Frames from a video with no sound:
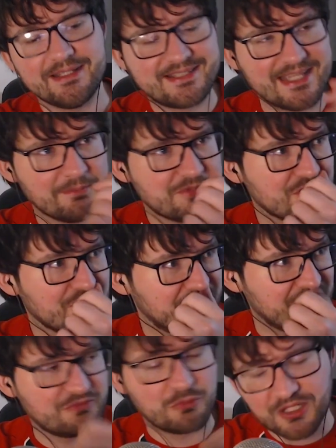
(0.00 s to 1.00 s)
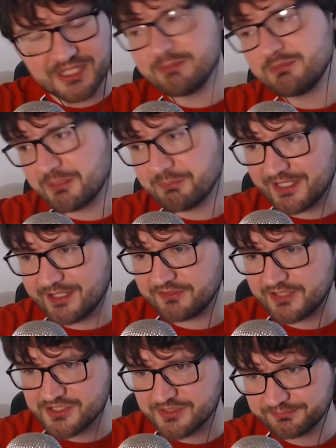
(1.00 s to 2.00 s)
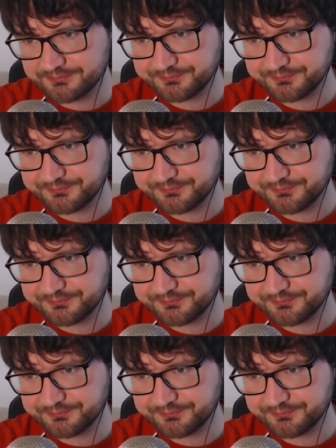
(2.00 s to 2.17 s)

in terms of, if we want to keep the competitiveness,